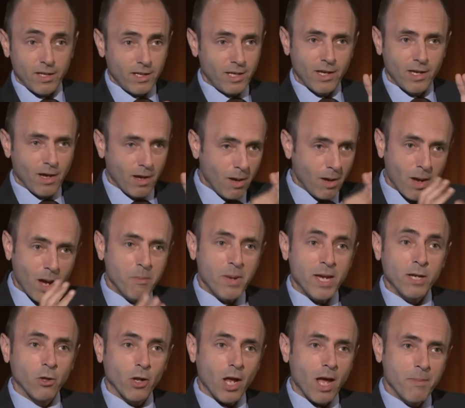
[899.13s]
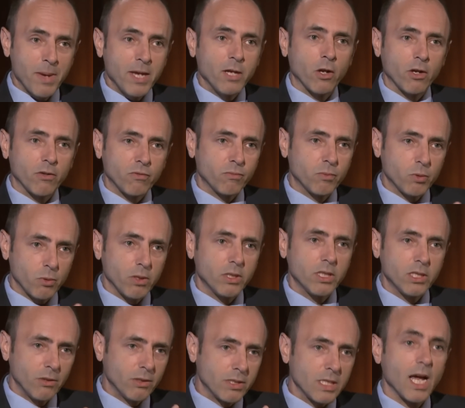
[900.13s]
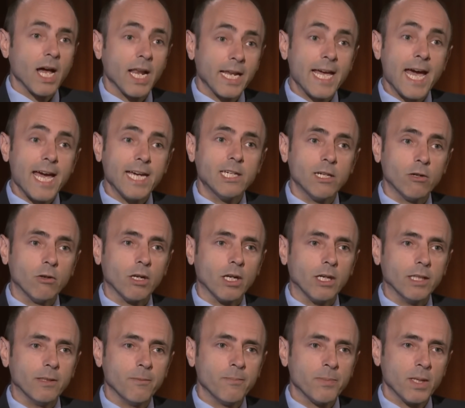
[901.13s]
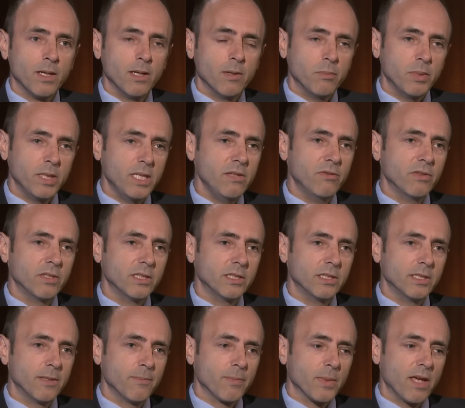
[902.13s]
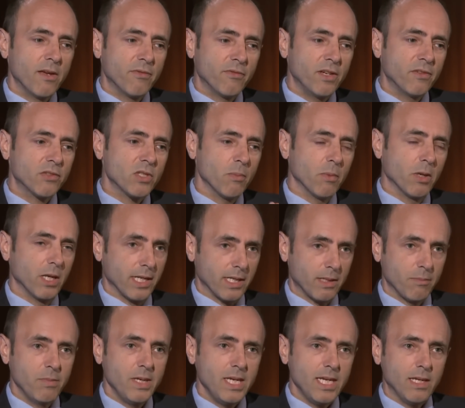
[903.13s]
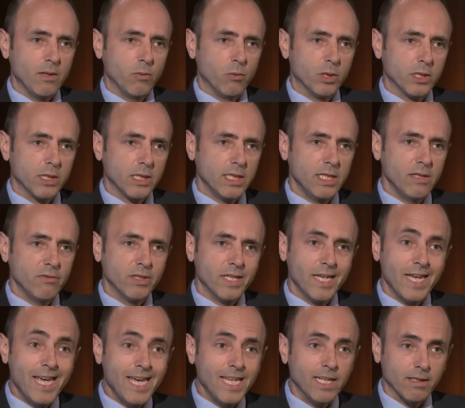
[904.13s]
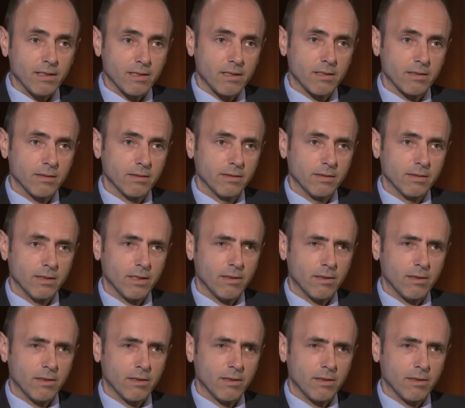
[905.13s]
I may not have quoted you entirely accurately, but even if someone like me were to even hint at